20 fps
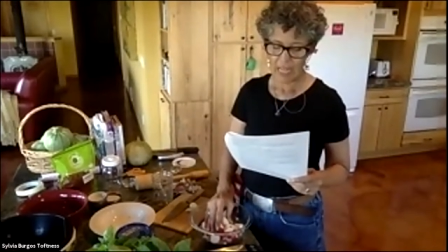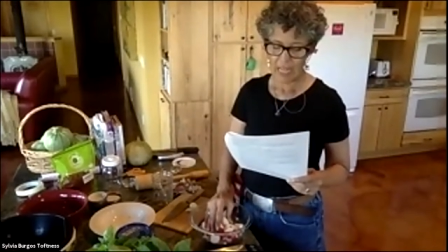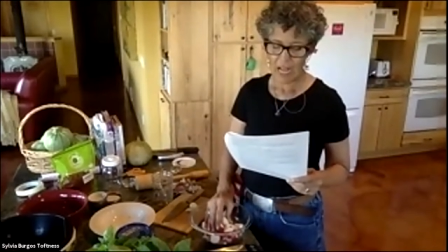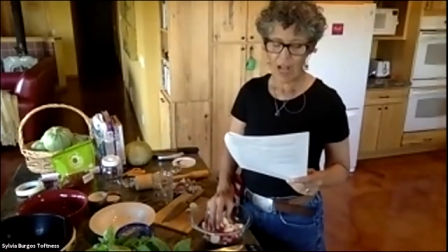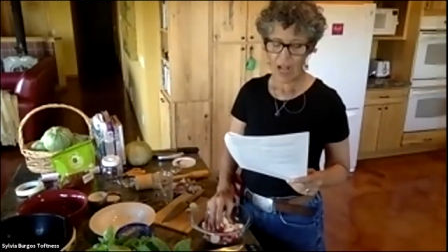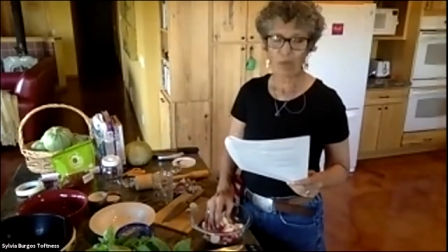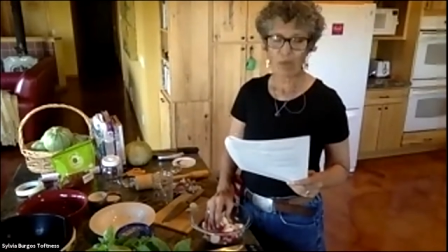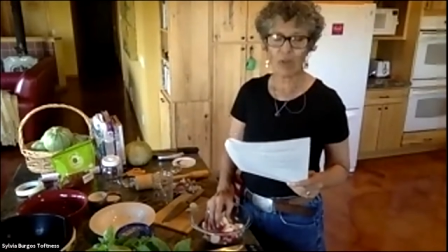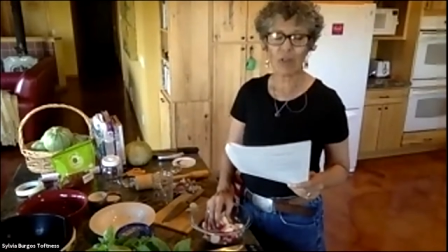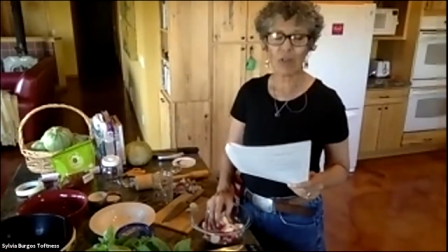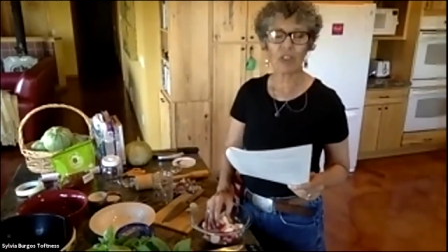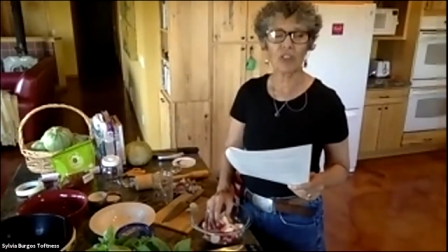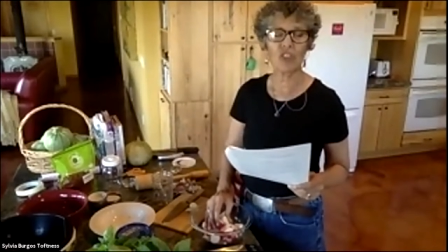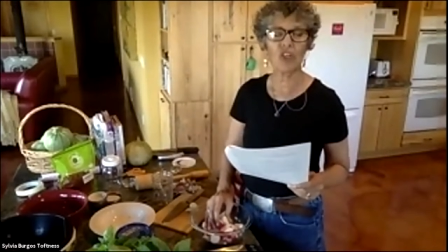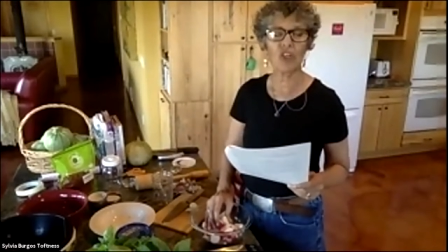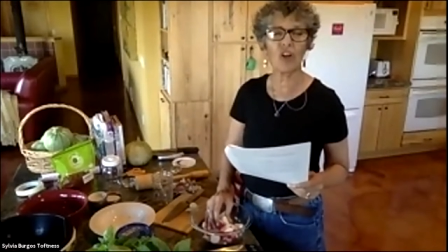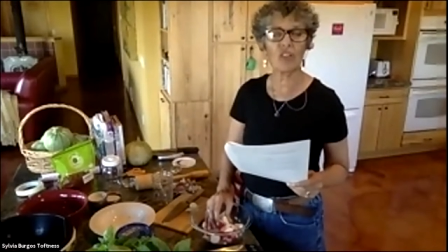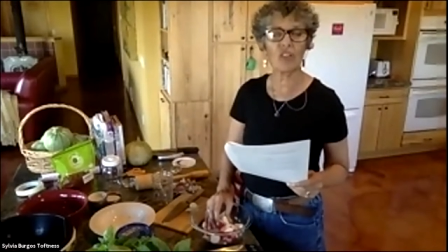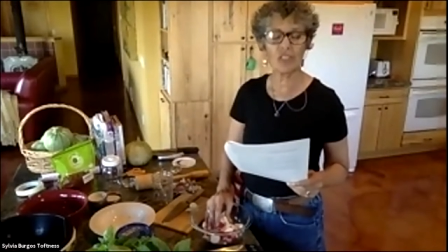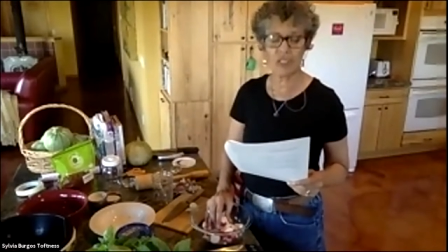I'm going to
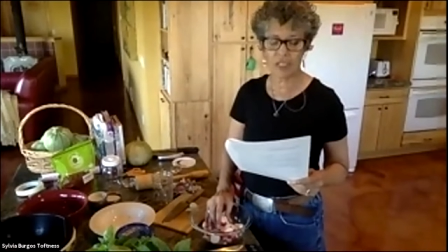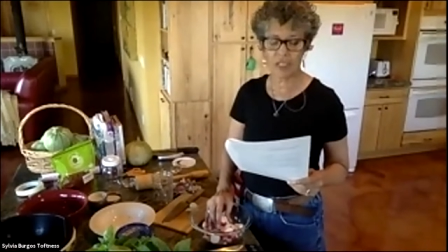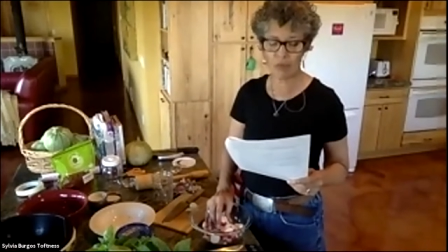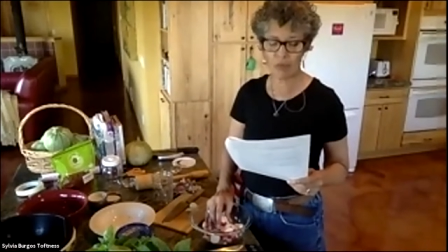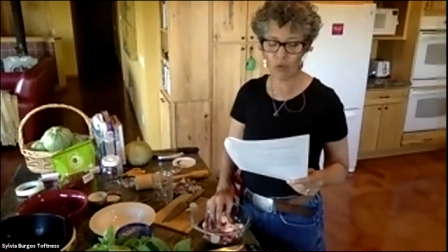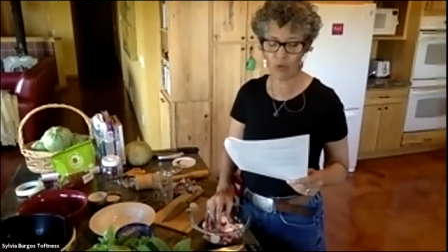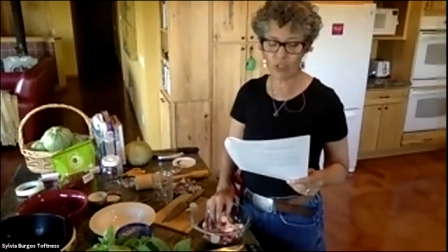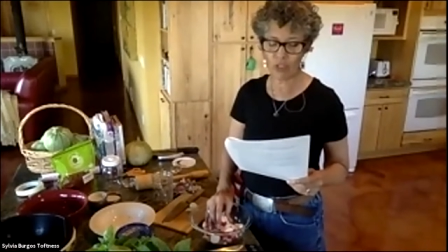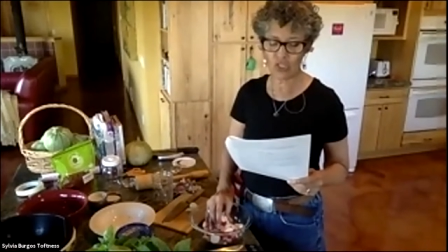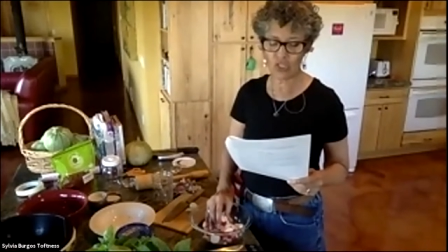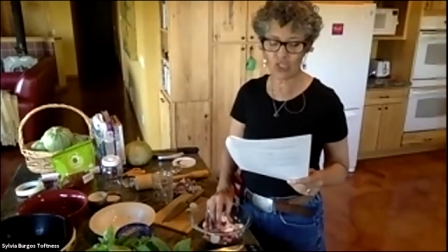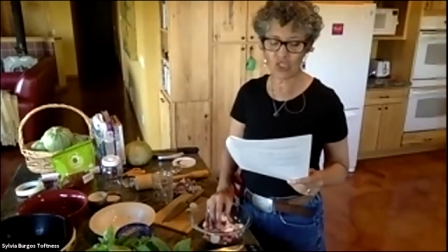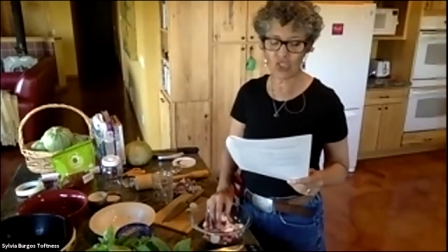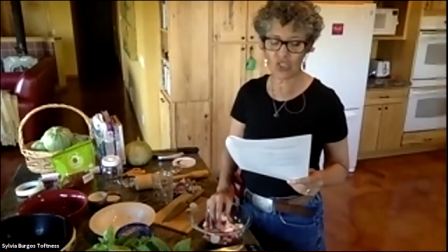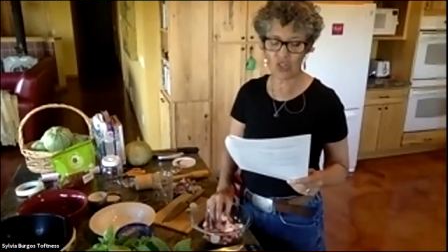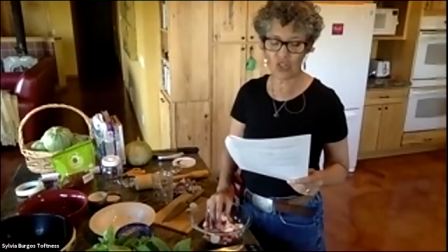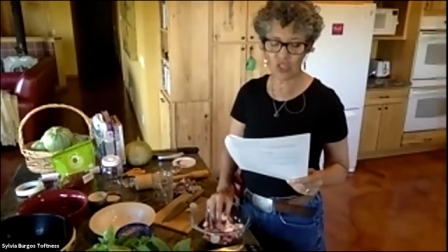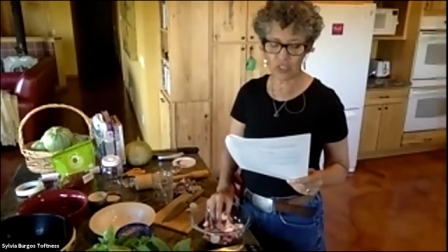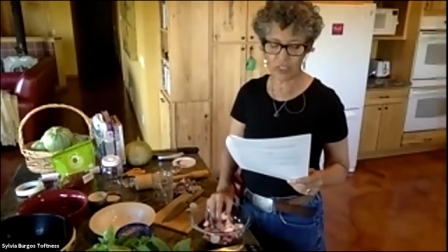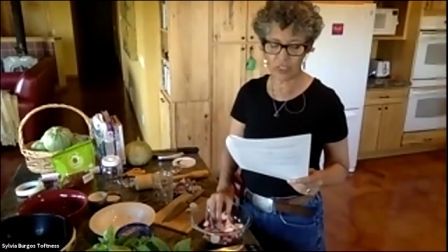toss them with
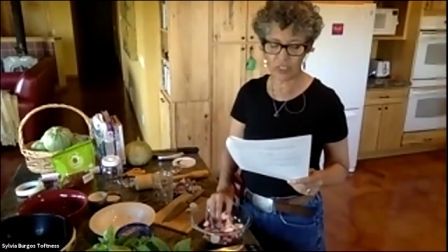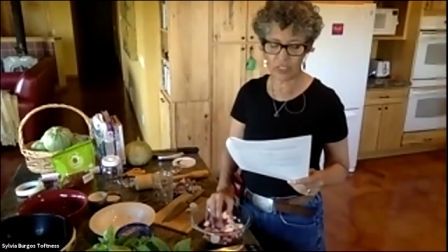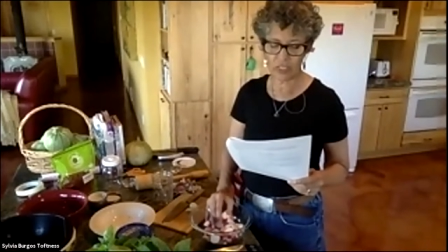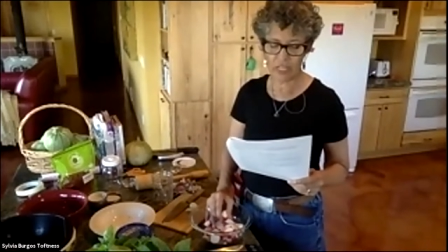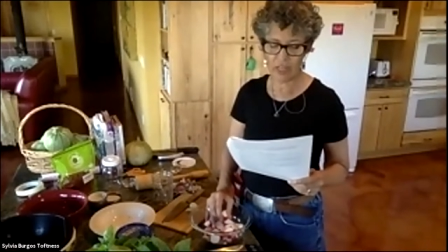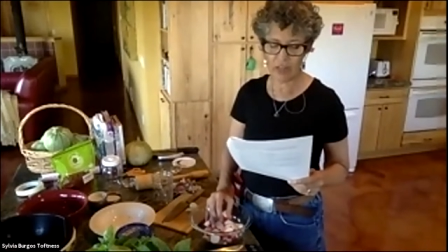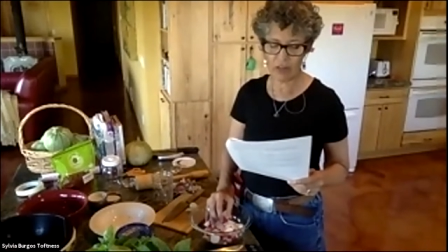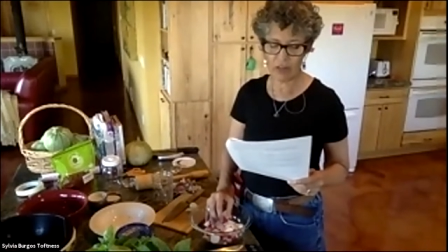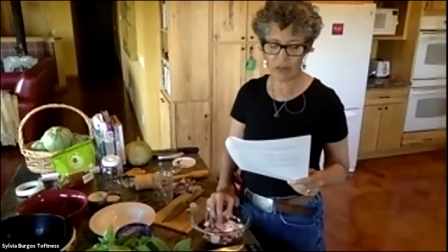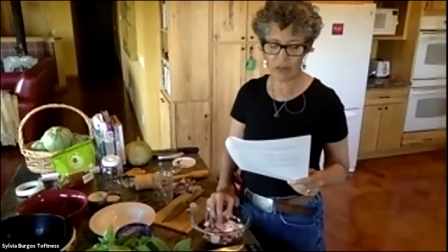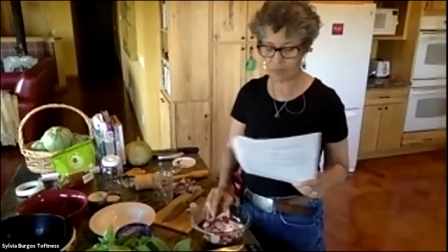salt now.